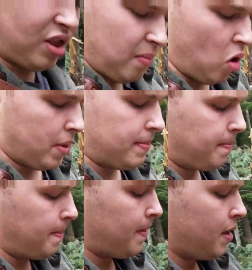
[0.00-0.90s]
the moment
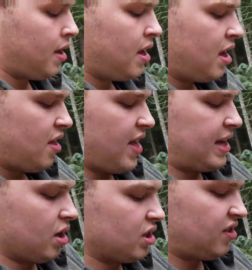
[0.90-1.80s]

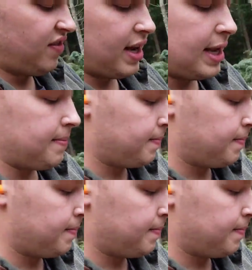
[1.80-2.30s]
that does fit it.